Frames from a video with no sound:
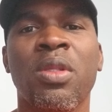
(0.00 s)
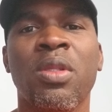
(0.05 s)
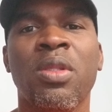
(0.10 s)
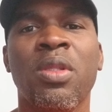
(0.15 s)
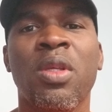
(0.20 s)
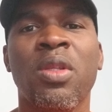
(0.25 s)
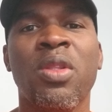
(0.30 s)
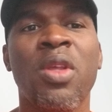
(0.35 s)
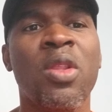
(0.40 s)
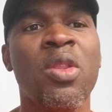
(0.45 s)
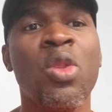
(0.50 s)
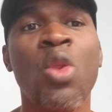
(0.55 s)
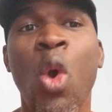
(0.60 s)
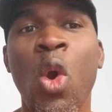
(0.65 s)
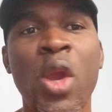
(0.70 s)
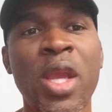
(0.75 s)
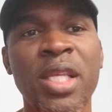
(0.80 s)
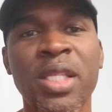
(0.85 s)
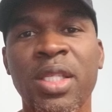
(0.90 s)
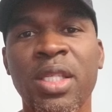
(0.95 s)
the
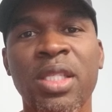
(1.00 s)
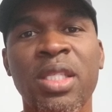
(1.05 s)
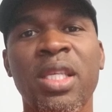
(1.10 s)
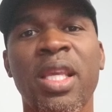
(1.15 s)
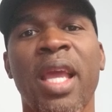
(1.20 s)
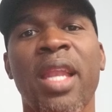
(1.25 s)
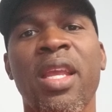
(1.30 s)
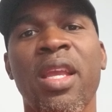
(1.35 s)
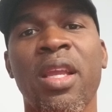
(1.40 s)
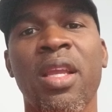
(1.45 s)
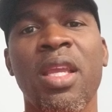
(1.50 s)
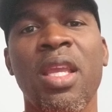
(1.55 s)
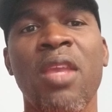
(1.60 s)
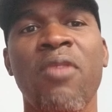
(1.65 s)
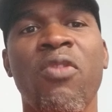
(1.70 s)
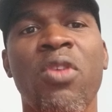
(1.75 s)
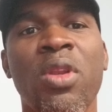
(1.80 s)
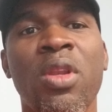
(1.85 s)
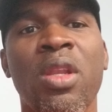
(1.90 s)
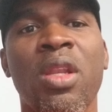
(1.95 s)
noise is getting
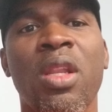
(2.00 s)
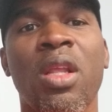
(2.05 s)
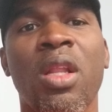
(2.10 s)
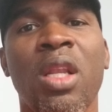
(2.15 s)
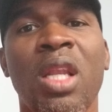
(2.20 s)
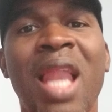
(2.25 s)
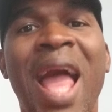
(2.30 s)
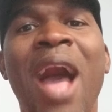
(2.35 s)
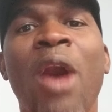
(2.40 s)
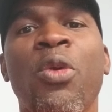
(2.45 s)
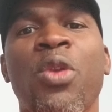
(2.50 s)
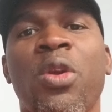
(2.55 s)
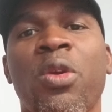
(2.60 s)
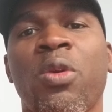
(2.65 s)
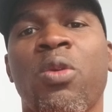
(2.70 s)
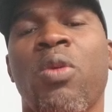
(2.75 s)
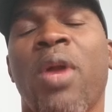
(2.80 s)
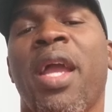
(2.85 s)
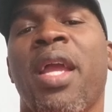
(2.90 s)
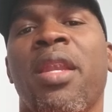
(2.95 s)
even louder
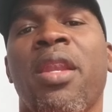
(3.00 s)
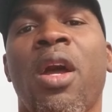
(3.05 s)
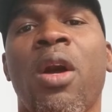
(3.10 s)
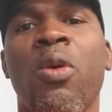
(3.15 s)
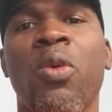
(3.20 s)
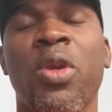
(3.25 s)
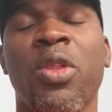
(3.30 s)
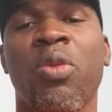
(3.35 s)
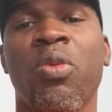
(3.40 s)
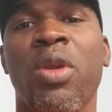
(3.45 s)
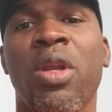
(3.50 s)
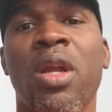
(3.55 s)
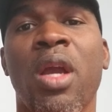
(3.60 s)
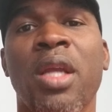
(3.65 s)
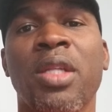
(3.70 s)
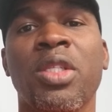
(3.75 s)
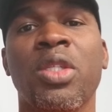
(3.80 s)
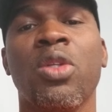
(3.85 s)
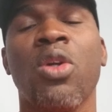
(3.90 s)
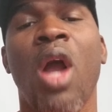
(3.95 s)
right now with
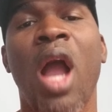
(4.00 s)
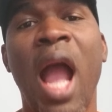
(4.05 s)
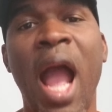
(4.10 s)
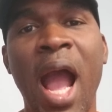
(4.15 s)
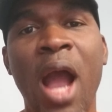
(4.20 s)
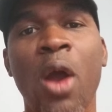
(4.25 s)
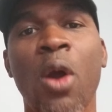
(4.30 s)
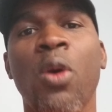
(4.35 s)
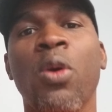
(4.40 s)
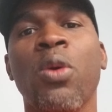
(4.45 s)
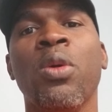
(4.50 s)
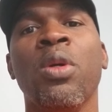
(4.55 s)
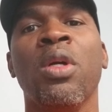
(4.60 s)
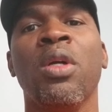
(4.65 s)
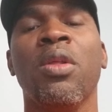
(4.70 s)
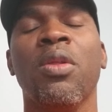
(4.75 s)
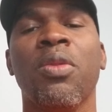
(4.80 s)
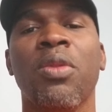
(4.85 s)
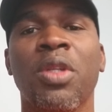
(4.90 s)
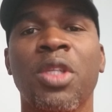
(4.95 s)
regards to how
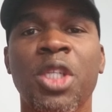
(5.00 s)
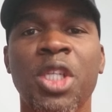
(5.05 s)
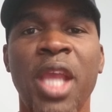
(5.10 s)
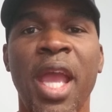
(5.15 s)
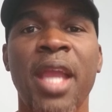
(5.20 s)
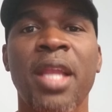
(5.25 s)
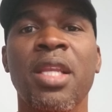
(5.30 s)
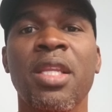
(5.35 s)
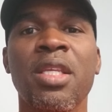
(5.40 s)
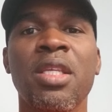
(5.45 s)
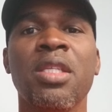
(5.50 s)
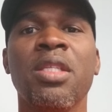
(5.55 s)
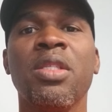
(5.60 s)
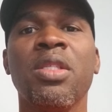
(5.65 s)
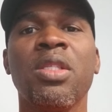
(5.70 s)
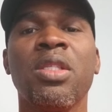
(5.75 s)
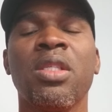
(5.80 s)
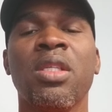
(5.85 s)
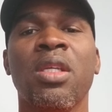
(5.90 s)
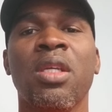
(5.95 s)
the
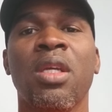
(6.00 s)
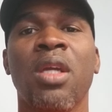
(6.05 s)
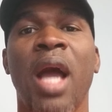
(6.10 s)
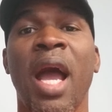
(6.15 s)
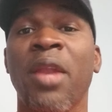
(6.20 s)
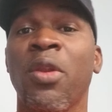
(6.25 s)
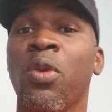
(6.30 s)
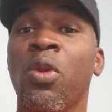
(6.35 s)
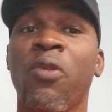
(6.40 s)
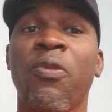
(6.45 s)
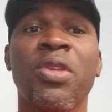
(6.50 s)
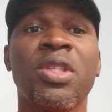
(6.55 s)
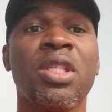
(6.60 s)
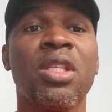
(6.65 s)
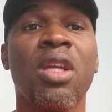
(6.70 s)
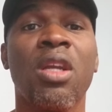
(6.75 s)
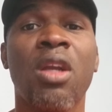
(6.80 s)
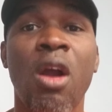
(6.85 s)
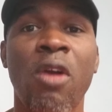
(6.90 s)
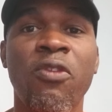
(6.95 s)
Chinese, I don't know if it's
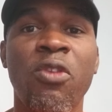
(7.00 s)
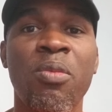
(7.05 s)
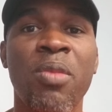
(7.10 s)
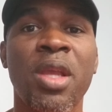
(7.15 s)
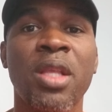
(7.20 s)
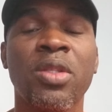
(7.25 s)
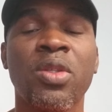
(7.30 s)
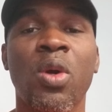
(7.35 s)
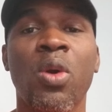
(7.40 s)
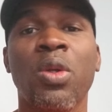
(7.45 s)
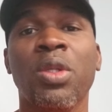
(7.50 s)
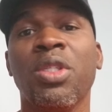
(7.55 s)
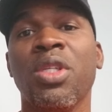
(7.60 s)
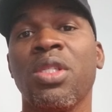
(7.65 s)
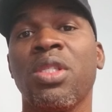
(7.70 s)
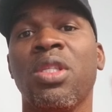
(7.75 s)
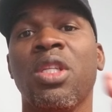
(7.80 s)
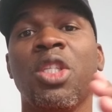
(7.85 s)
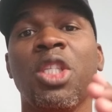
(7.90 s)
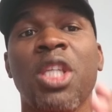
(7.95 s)
the government or
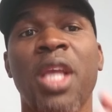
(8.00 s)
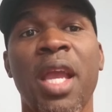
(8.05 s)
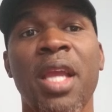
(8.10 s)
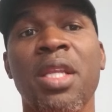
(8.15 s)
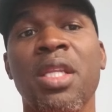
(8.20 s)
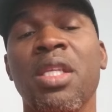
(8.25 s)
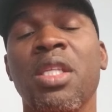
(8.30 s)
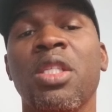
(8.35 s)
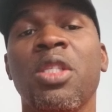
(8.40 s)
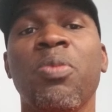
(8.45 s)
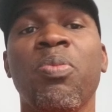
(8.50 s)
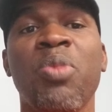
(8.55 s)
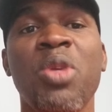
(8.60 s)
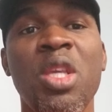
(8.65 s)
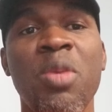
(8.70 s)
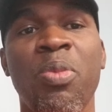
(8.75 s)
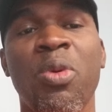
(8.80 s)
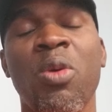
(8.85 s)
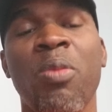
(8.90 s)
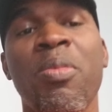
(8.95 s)
just the Chinese
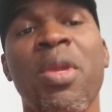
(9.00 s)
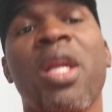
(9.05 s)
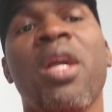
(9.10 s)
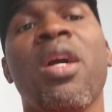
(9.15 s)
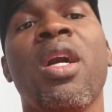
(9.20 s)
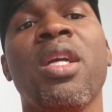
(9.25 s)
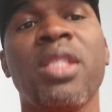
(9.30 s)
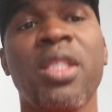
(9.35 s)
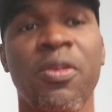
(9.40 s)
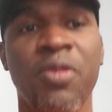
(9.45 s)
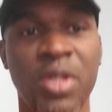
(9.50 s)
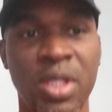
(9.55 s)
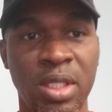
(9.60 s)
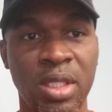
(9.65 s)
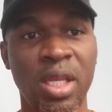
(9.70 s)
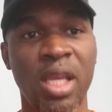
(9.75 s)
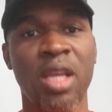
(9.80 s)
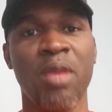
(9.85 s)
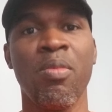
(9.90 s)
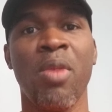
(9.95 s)
people, because of
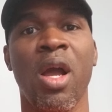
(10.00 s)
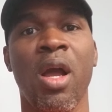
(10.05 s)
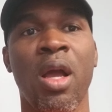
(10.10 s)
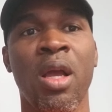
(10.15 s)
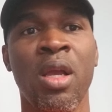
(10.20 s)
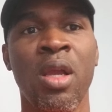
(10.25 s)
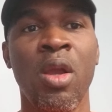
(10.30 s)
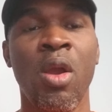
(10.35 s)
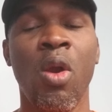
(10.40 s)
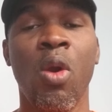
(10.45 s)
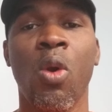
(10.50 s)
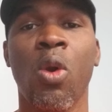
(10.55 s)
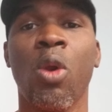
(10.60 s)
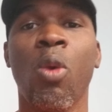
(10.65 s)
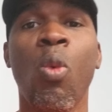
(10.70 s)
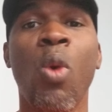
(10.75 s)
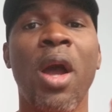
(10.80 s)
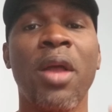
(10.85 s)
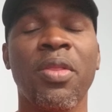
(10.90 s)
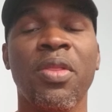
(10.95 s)
stigma
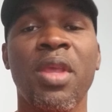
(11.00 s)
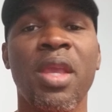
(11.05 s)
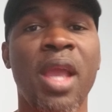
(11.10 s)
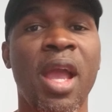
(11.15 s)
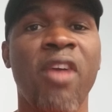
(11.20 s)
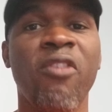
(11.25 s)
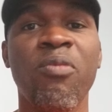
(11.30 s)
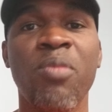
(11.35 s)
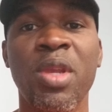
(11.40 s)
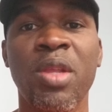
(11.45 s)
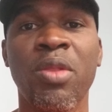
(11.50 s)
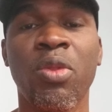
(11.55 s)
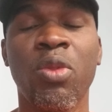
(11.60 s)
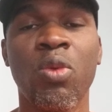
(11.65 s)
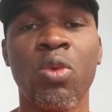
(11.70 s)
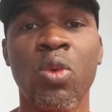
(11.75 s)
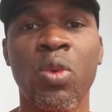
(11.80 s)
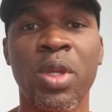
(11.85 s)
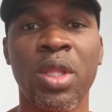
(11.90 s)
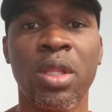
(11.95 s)
or what they have been
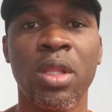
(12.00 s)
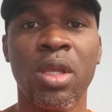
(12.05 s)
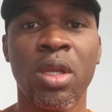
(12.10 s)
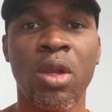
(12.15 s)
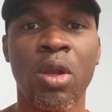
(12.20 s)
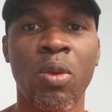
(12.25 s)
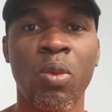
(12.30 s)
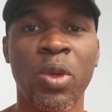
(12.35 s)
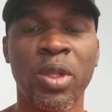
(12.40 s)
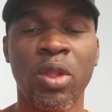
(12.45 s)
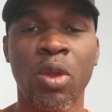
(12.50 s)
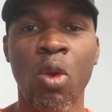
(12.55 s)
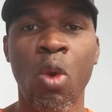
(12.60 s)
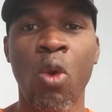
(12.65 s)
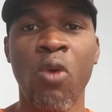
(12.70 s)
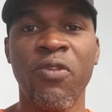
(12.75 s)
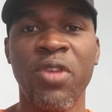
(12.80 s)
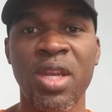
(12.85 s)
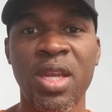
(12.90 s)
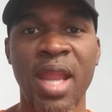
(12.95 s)
through with
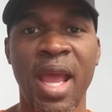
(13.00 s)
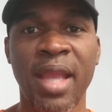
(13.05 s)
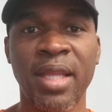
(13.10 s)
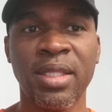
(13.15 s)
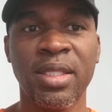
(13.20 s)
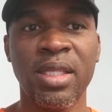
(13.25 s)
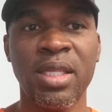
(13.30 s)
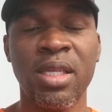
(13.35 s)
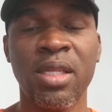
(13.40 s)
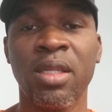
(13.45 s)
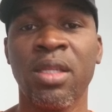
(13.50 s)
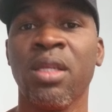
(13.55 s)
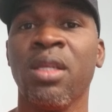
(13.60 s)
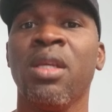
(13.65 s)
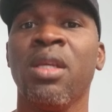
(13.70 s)
COVID-19.